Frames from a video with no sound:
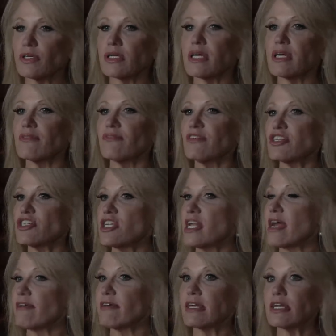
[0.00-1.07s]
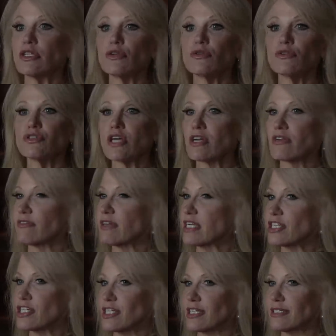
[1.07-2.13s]
looking, visionary, new
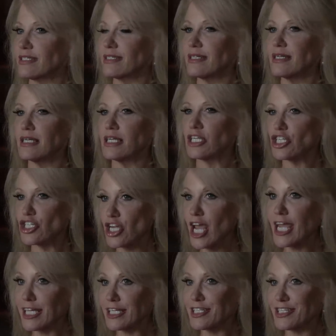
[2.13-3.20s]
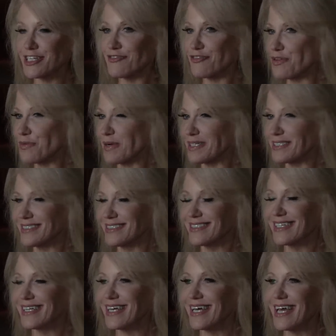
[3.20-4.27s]
generation change, if you will, mm
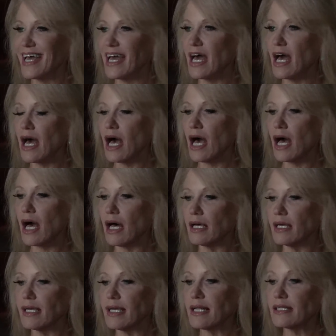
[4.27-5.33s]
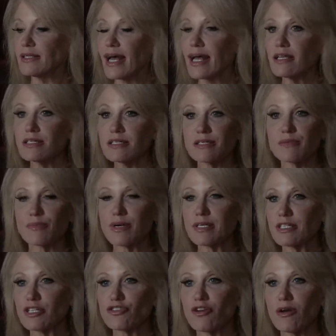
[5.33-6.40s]
-hmm. uh, it allows
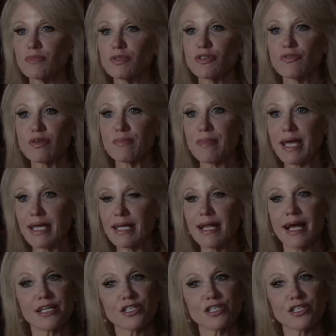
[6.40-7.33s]
President Trump to remain